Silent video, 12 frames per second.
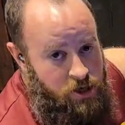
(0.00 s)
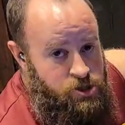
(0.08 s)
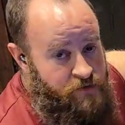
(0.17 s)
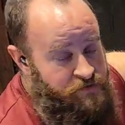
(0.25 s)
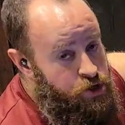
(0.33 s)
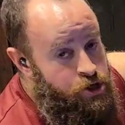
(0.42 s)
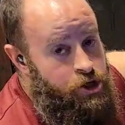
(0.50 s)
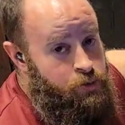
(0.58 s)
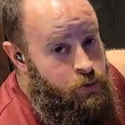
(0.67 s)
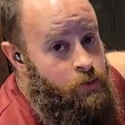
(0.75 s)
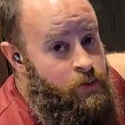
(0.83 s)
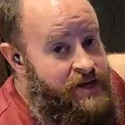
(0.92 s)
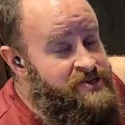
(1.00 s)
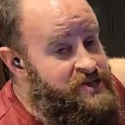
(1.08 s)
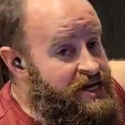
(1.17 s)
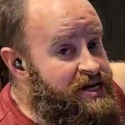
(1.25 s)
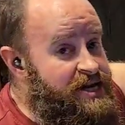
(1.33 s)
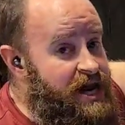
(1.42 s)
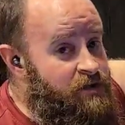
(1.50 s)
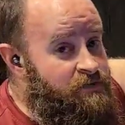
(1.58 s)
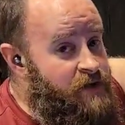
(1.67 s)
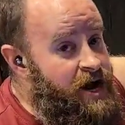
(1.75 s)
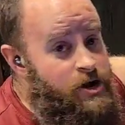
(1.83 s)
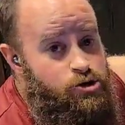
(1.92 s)
So if you're going to throw wings in an air
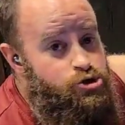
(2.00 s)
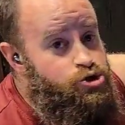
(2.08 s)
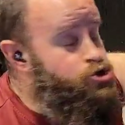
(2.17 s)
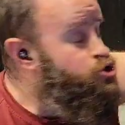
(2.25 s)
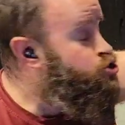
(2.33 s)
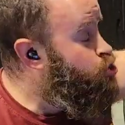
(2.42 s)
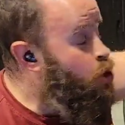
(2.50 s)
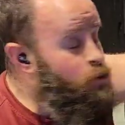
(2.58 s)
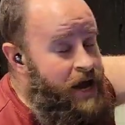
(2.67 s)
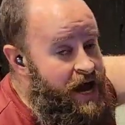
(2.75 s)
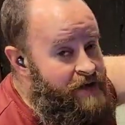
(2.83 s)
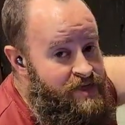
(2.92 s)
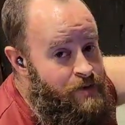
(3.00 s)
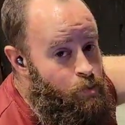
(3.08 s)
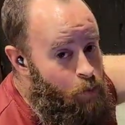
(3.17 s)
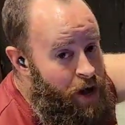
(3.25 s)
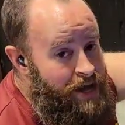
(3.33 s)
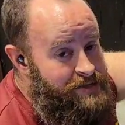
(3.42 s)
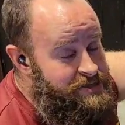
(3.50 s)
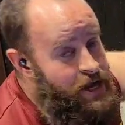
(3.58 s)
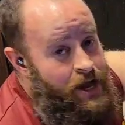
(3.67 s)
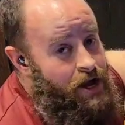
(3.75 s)
fryer, don't have them wet.